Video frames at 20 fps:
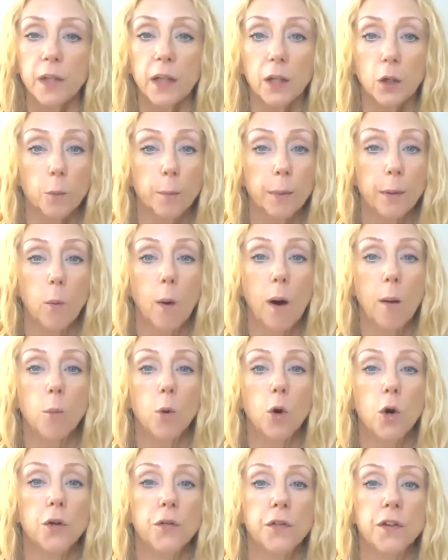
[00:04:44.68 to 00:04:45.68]
Could be one
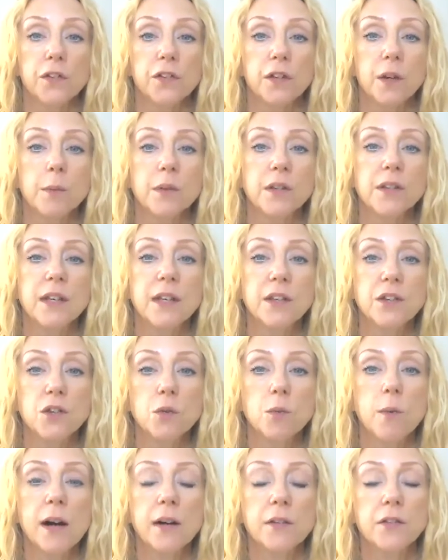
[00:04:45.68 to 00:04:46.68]
word that someone says
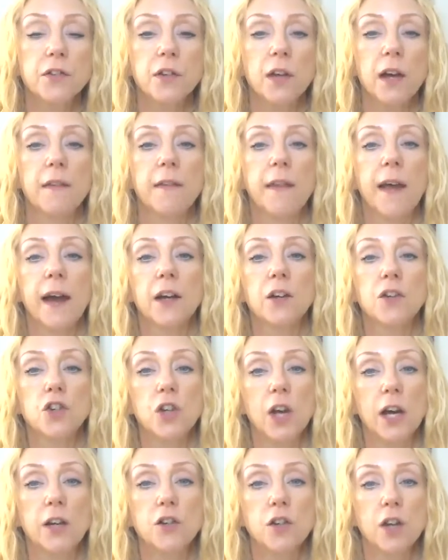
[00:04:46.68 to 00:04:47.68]
to us and that can
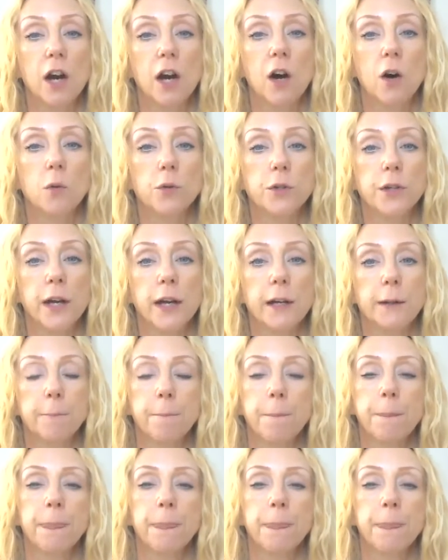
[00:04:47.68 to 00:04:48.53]
change our whole day.